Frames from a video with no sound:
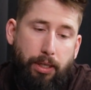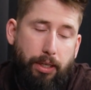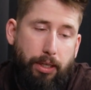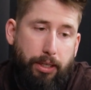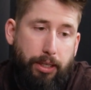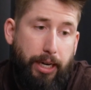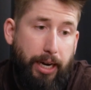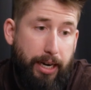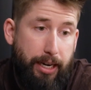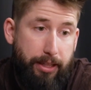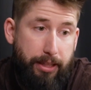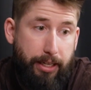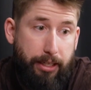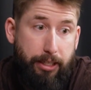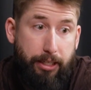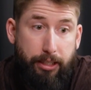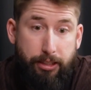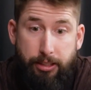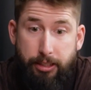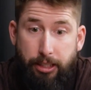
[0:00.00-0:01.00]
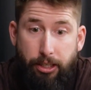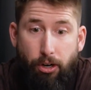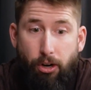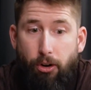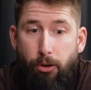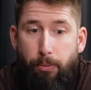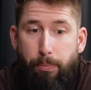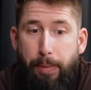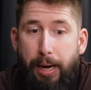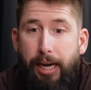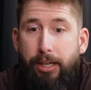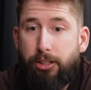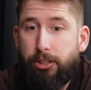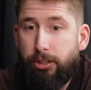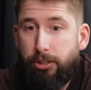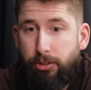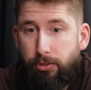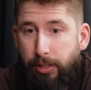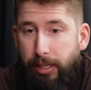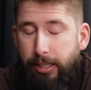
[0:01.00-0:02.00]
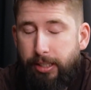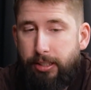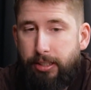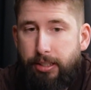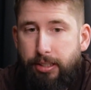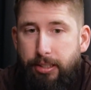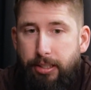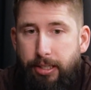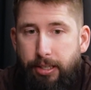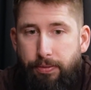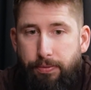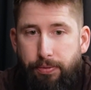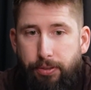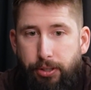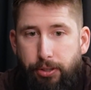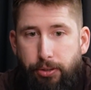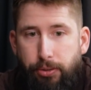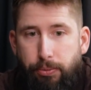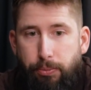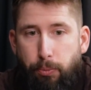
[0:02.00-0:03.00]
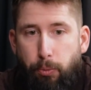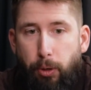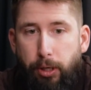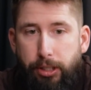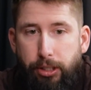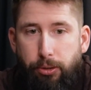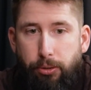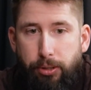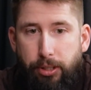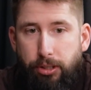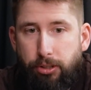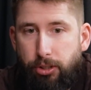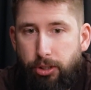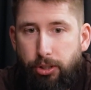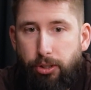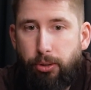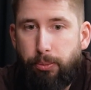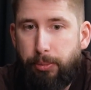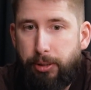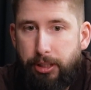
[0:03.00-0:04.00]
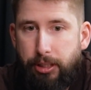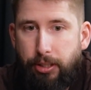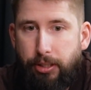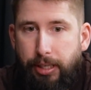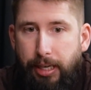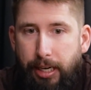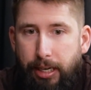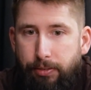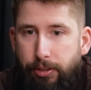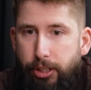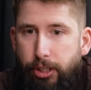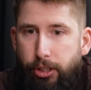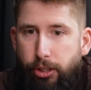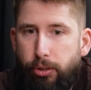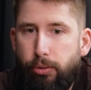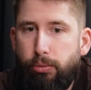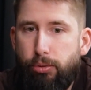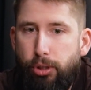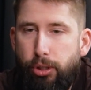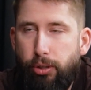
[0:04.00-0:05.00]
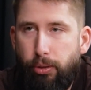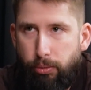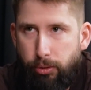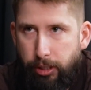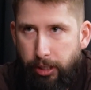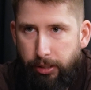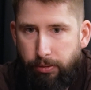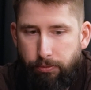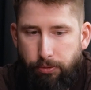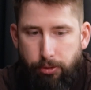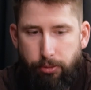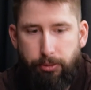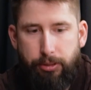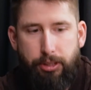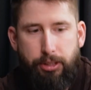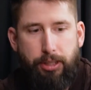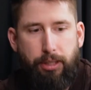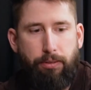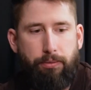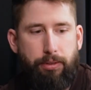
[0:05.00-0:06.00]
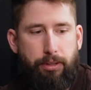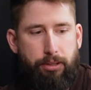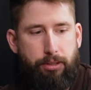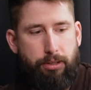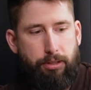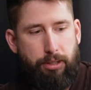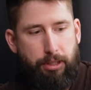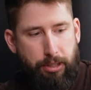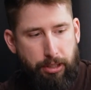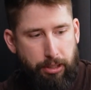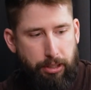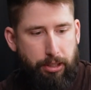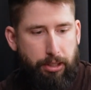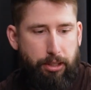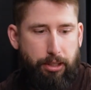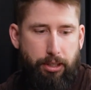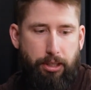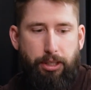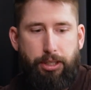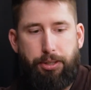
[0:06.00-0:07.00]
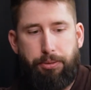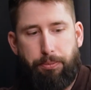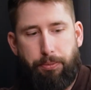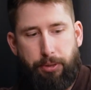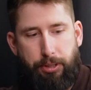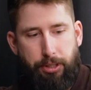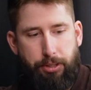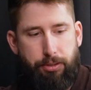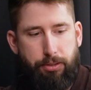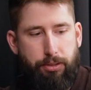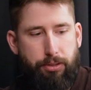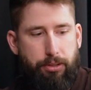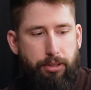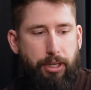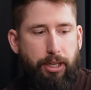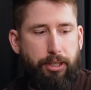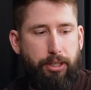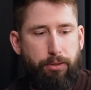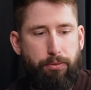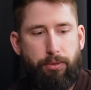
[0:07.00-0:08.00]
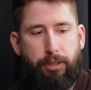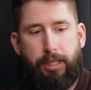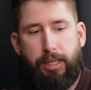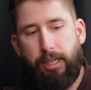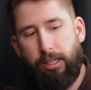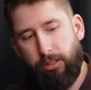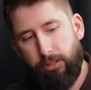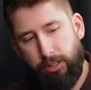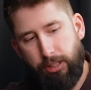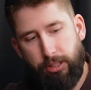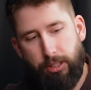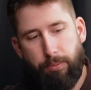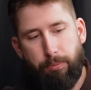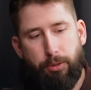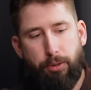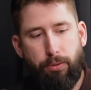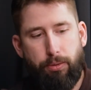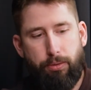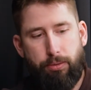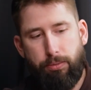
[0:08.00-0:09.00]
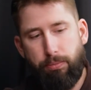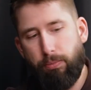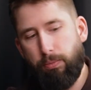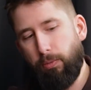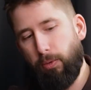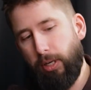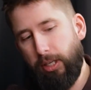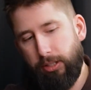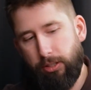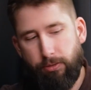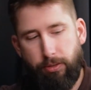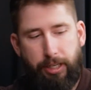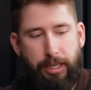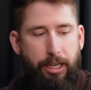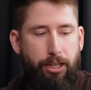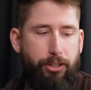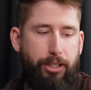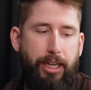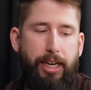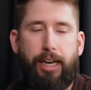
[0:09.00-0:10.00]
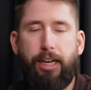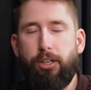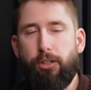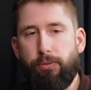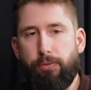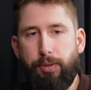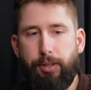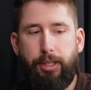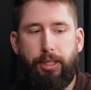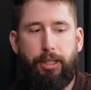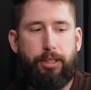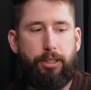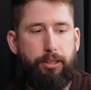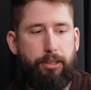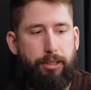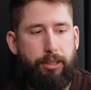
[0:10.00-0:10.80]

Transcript: Yeah, I think because it all matters, right? What you consume is going to have a huge influence of it. You know, we kind of reality number one or reality A over here.